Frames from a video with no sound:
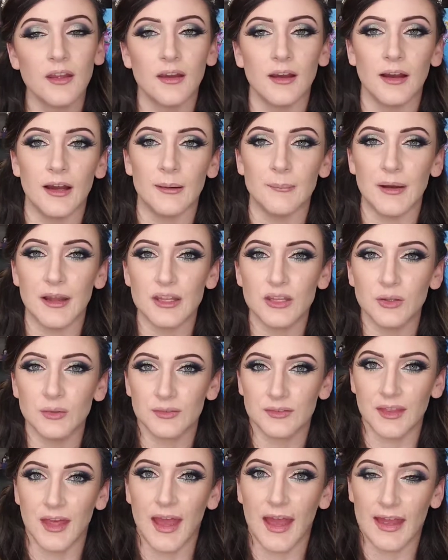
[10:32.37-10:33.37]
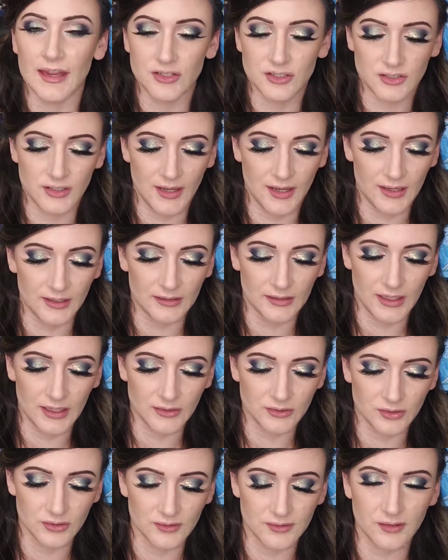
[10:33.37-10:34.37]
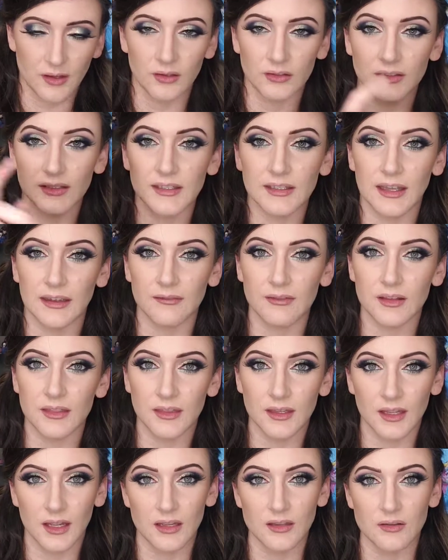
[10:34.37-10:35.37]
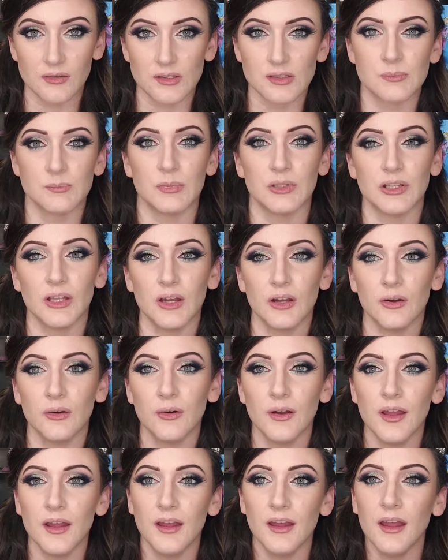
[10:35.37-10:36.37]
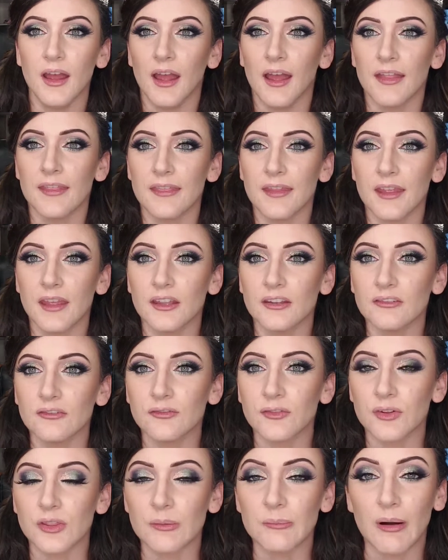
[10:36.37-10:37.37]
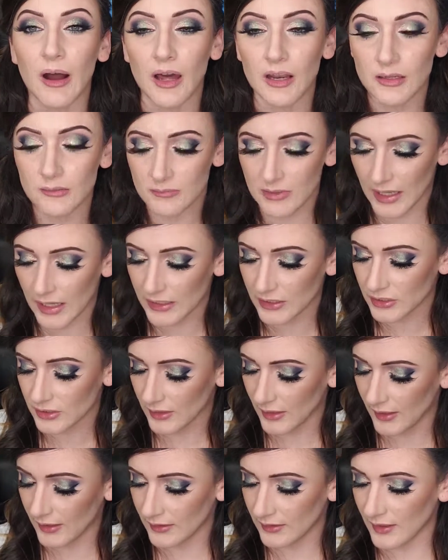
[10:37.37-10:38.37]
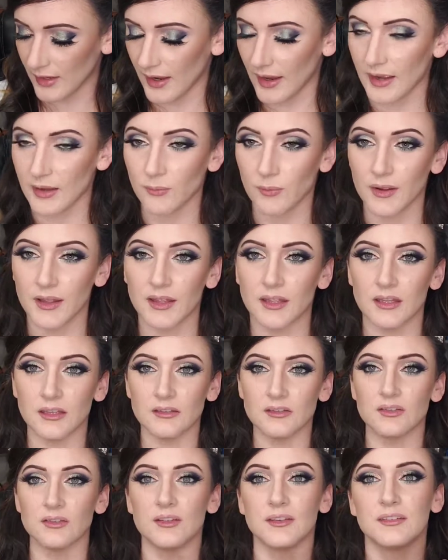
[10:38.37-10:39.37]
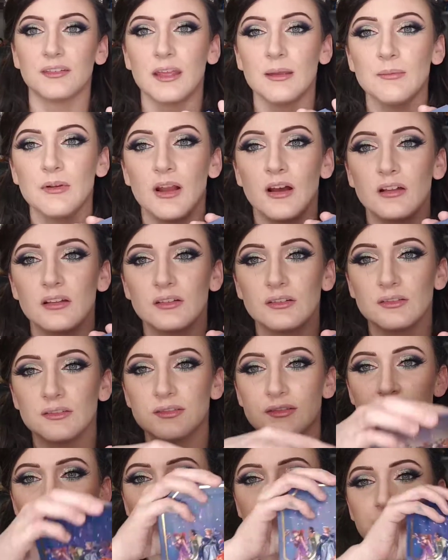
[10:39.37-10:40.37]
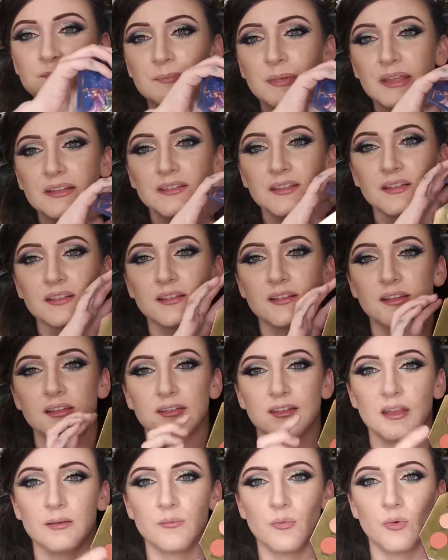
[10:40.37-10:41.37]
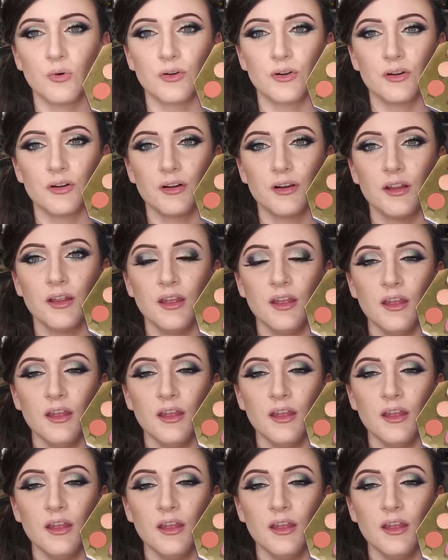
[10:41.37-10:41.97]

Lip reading: I used the hashtag lashes. I'll link everything I used below. And then for the bottom lash line, I went into the same colors, basically in the same order.